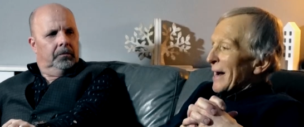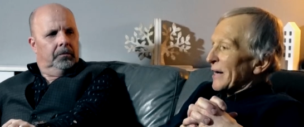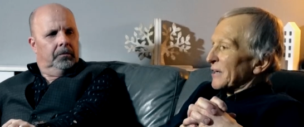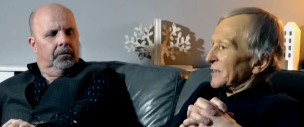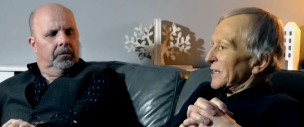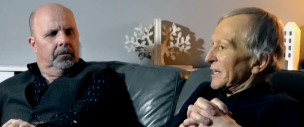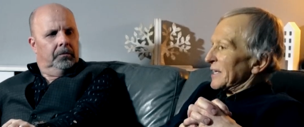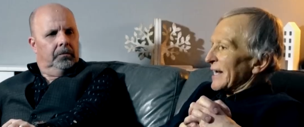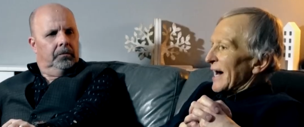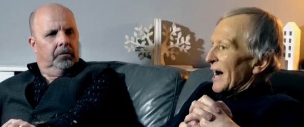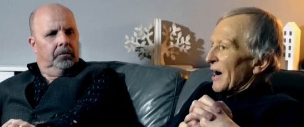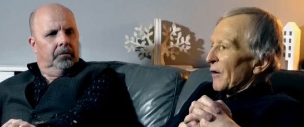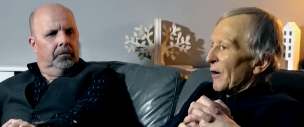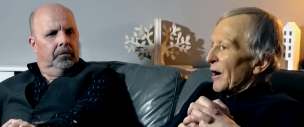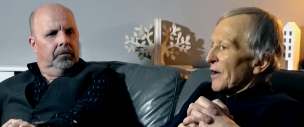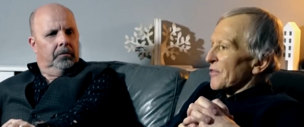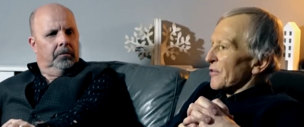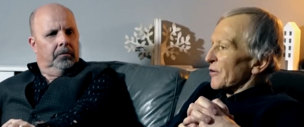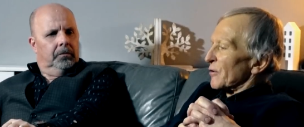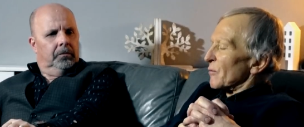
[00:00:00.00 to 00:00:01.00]
Speaker 1: back on it
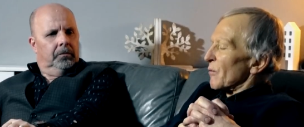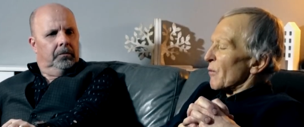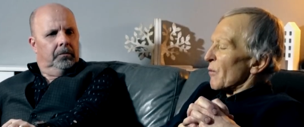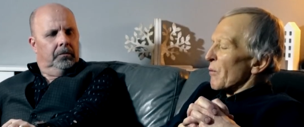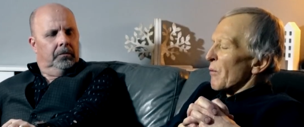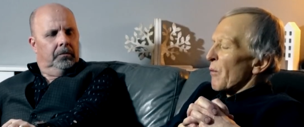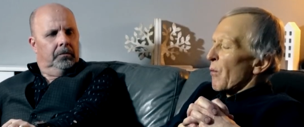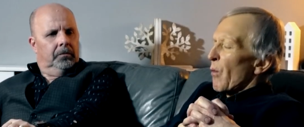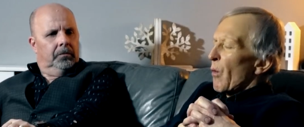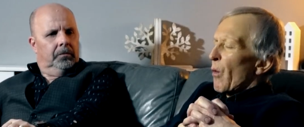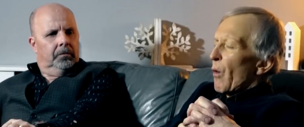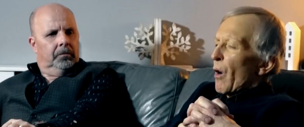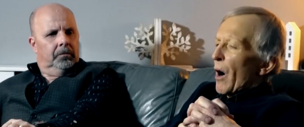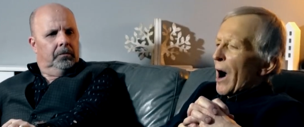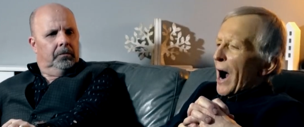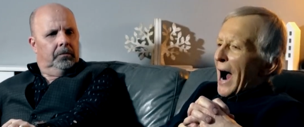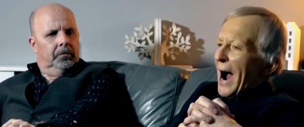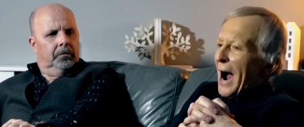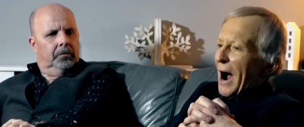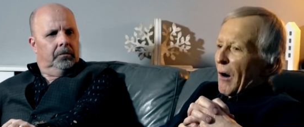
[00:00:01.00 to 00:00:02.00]
now, I thought,
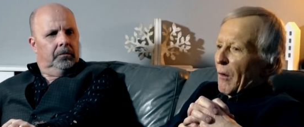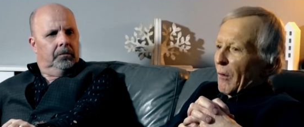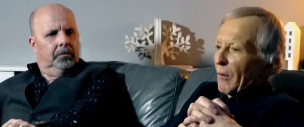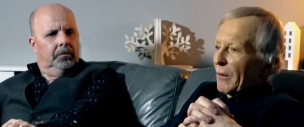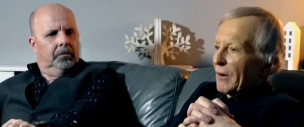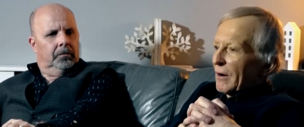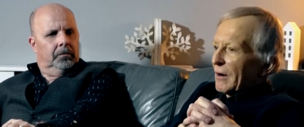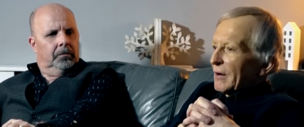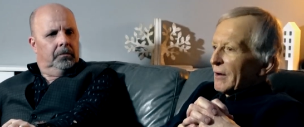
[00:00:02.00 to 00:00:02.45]
wow.